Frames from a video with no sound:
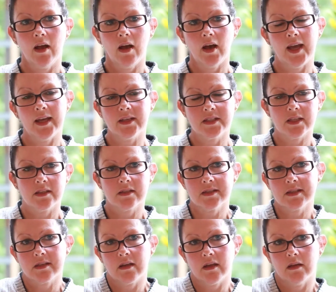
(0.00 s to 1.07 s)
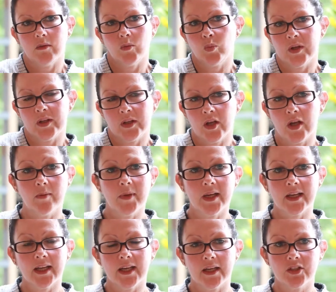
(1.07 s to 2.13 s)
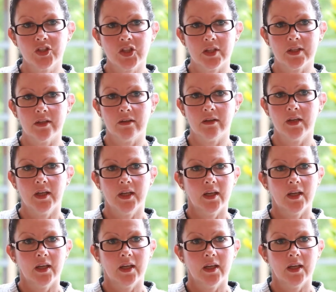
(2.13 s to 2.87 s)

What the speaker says: I had done it with no medication,